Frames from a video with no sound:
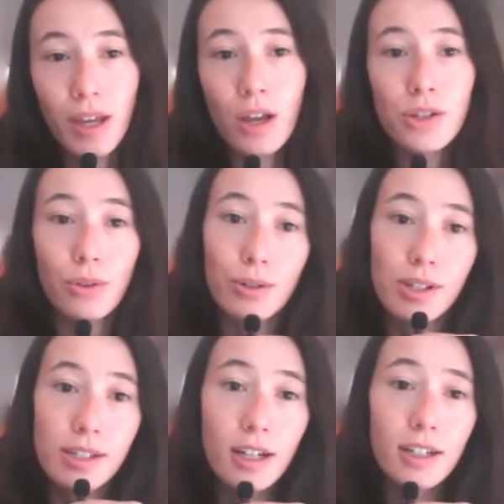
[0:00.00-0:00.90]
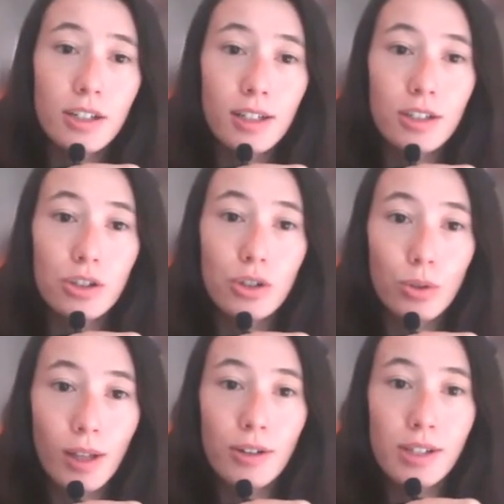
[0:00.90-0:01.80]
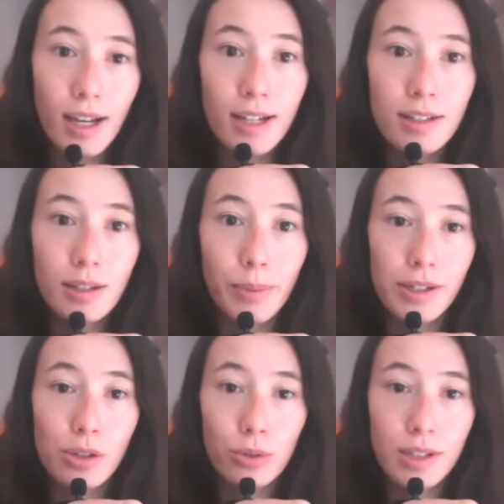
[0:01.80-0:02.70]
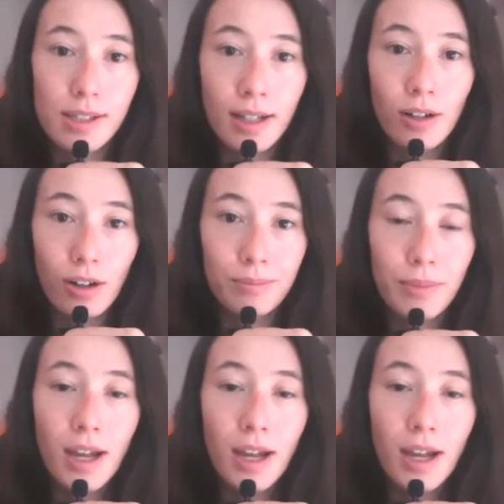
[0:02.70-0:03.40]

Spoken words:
So there's a study done in 2008 by Soltis et al.,